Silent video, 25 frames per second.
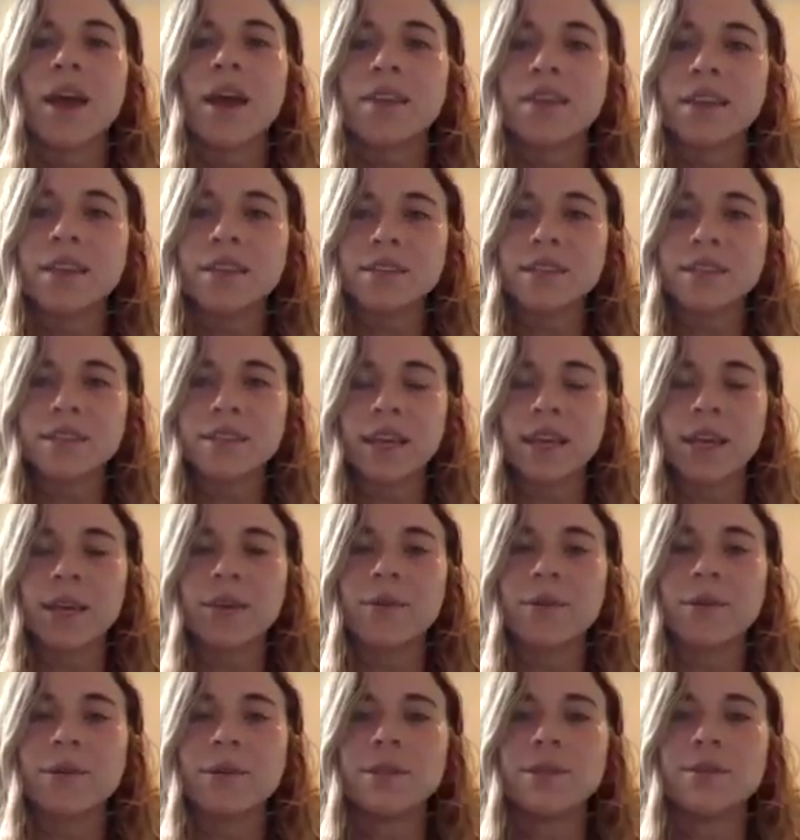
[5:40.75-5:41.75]
This is
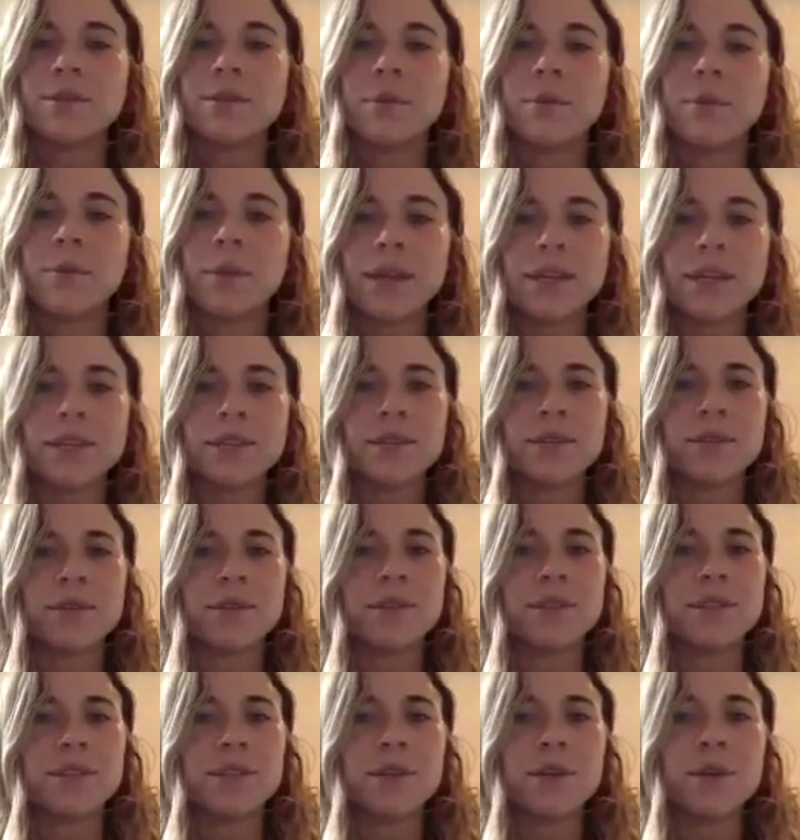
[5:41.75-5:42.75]
equal to a minuscule
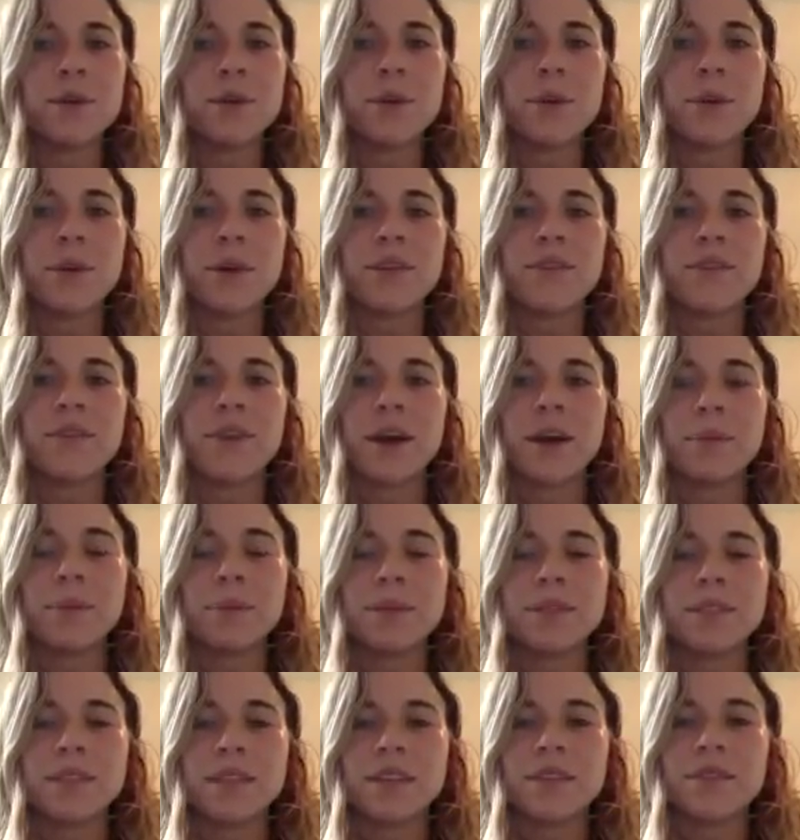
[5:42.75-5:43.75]

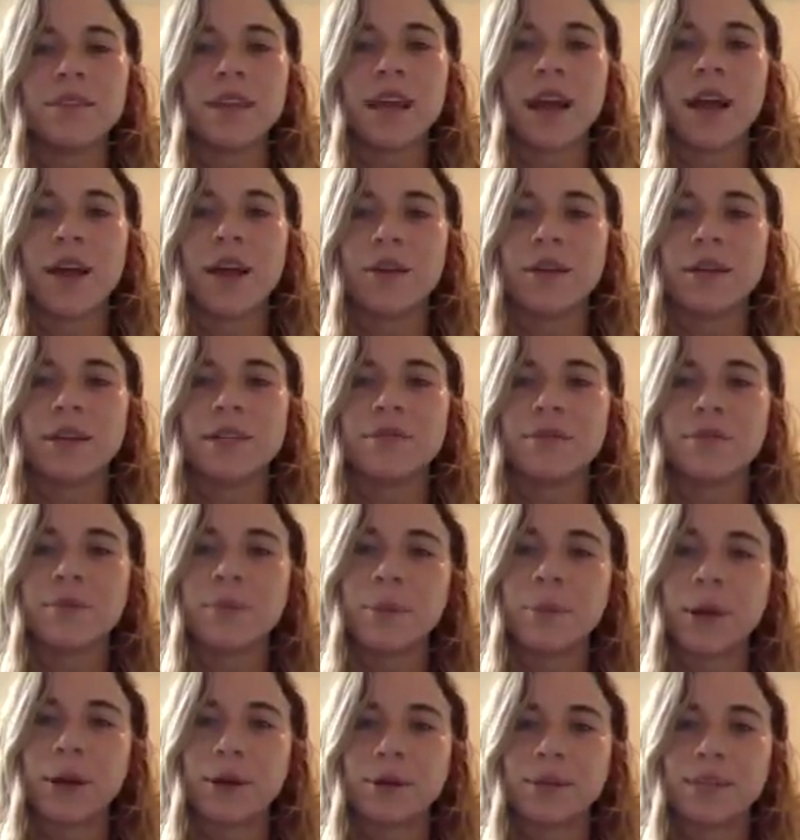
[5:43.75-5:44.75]
2.5% of calories from
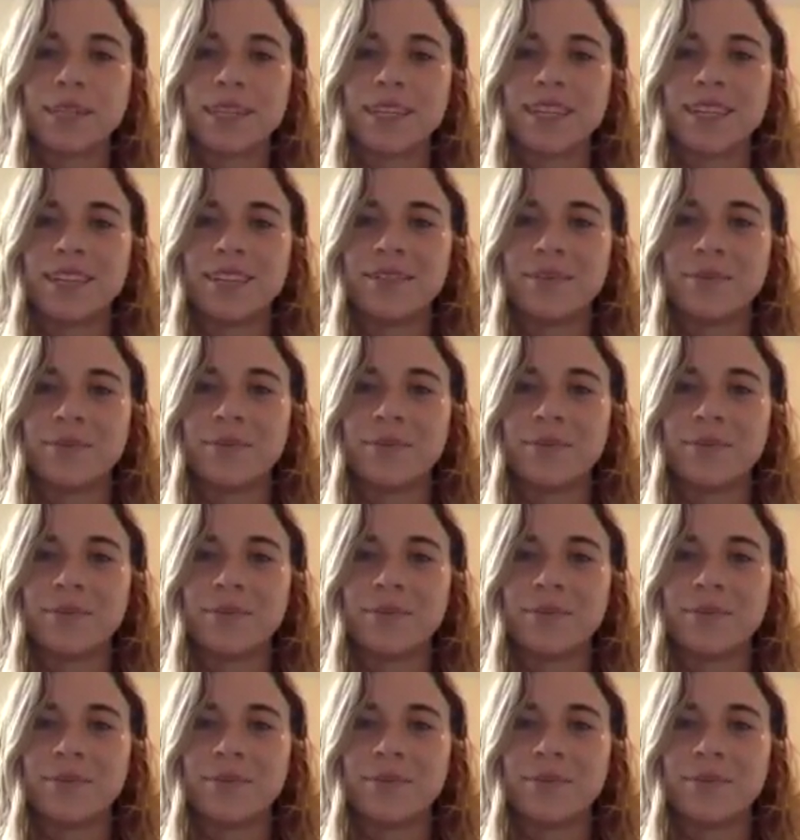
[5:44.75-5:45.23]
protein.